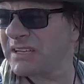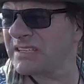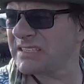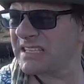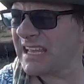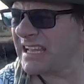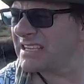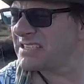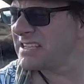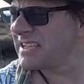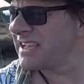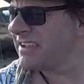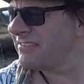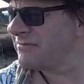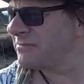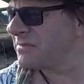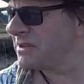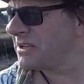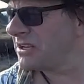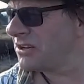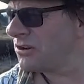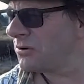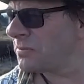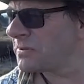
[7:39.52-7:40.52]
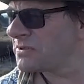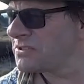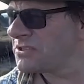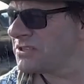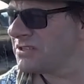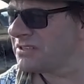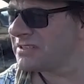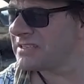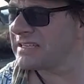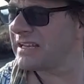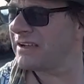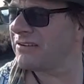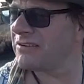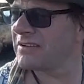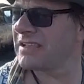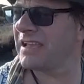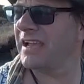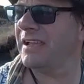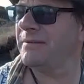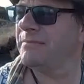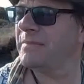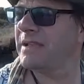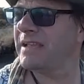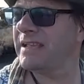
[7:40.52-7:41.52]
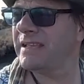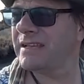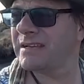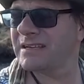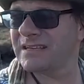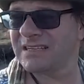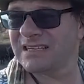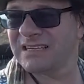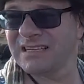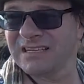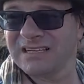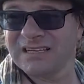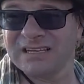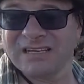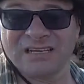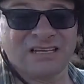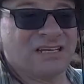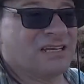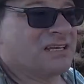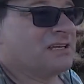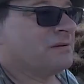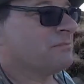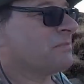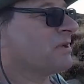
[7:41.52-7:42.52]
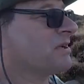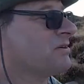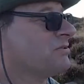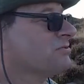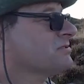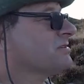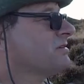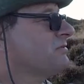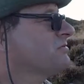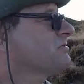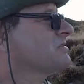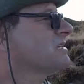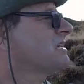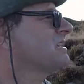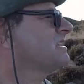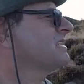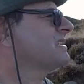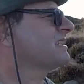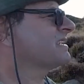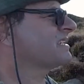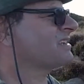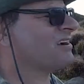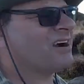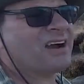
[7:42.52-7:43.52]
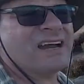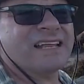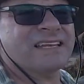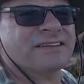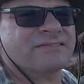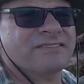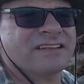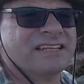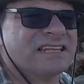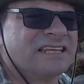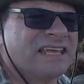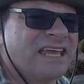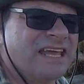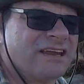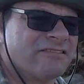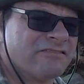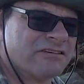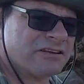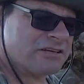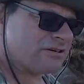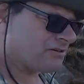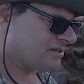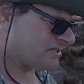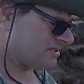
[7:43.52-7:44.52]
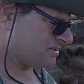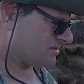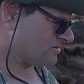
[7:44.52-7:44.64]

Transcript: But it's actually given me an opportunity. Now, I came here because I was kind of in the area and